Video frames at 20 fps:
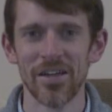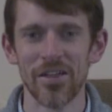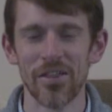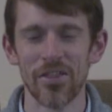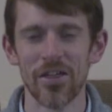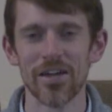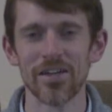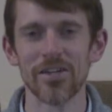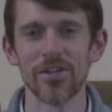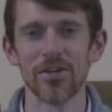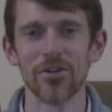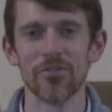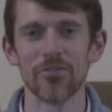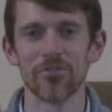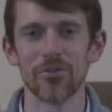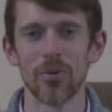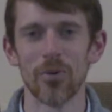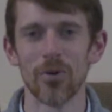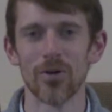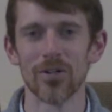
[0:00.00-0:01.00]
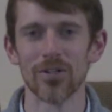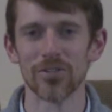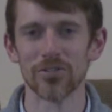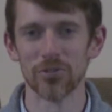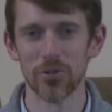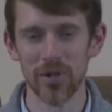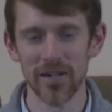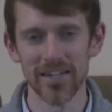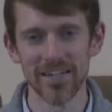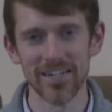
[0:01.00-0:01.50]
thank you for
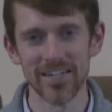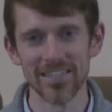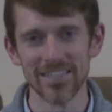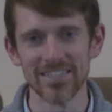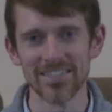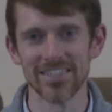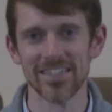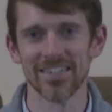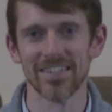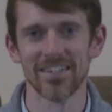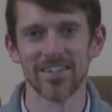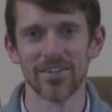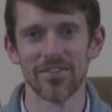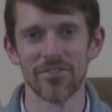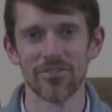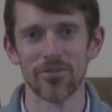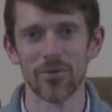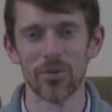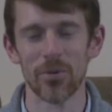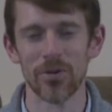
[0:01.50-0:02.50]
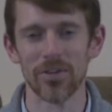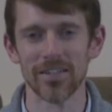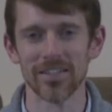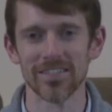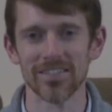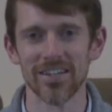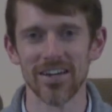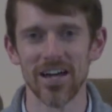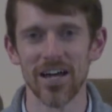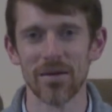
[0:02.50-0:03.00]
joining us for this
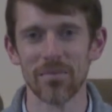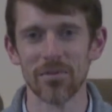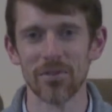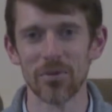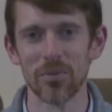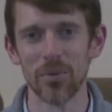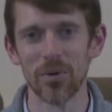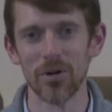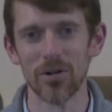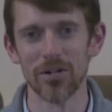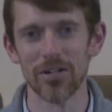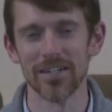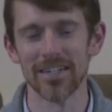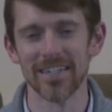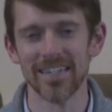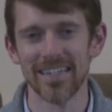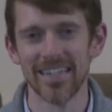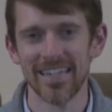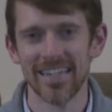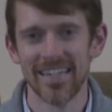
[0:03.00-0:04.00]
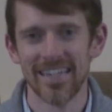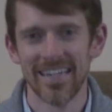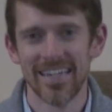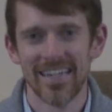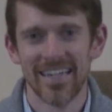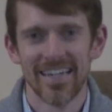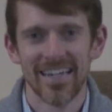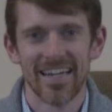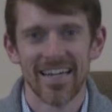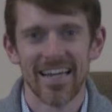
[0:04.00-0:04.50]
time in the Word,
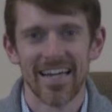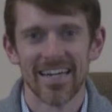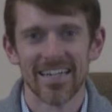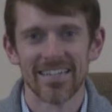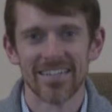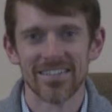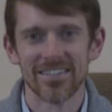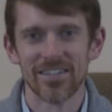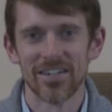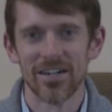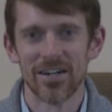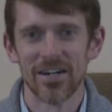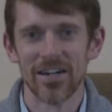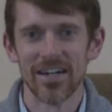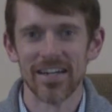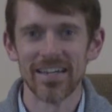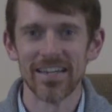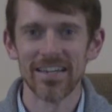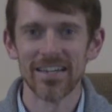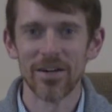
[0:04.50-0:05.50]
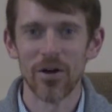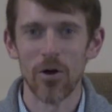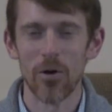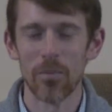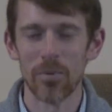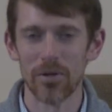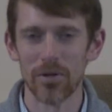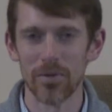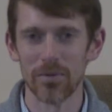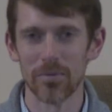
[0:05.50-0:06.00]
and uh,
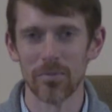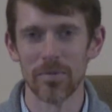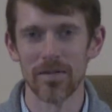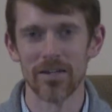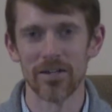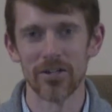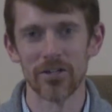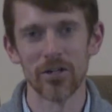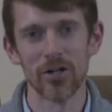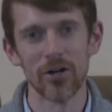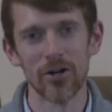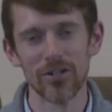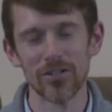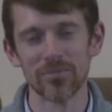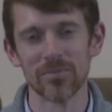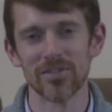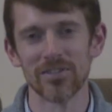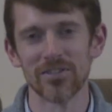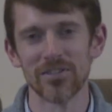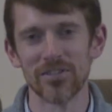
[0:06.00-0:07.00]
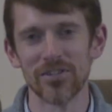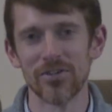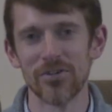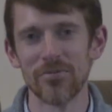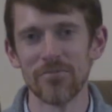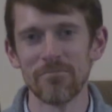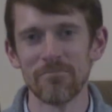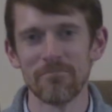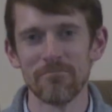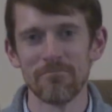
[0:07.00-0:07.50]
hope it will be an encouragement to
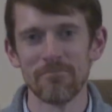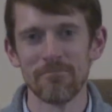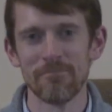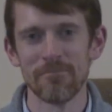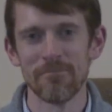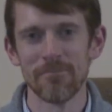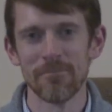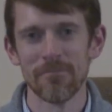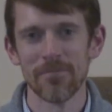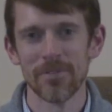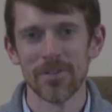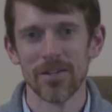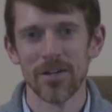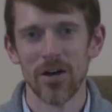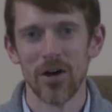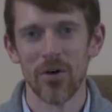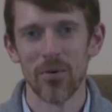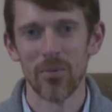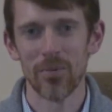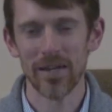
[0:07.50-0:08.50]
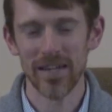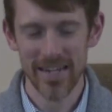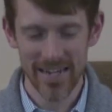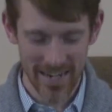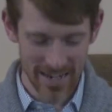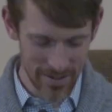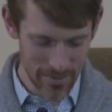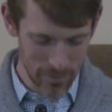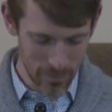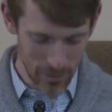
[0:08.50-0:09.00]
you. Uh,
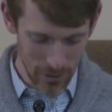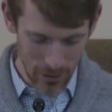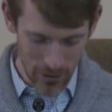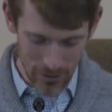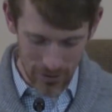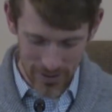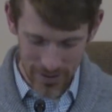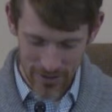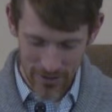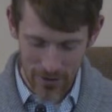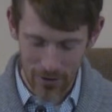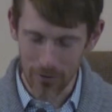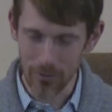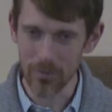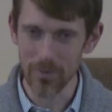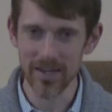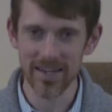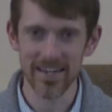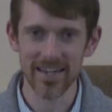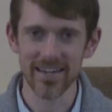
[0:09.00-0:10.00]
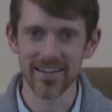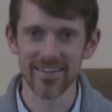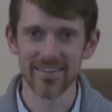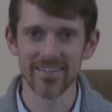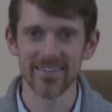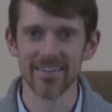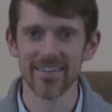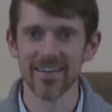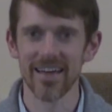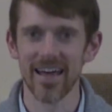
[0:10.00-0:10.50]
we were looking all
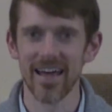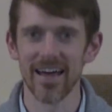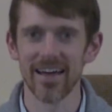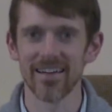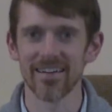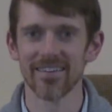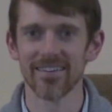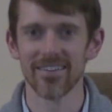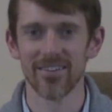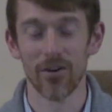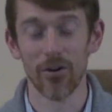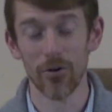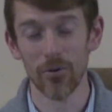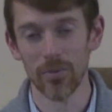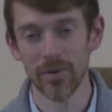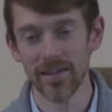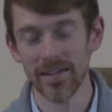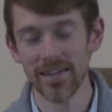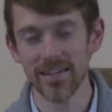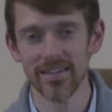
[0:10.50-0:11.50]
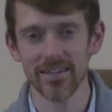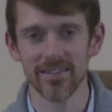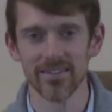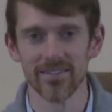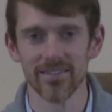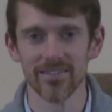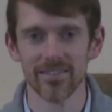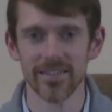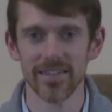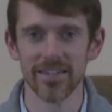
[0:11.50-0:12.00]
weekend at, or all week, and
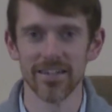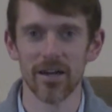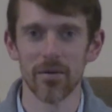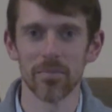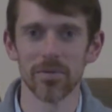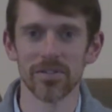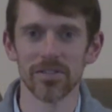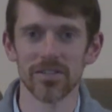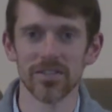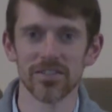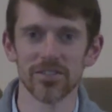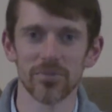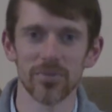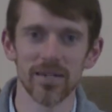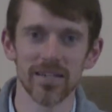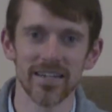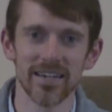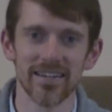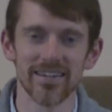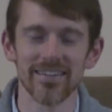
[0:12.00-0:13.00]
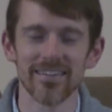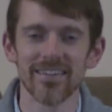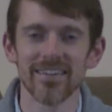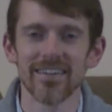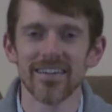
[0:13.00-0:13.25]
leading up into this weekend,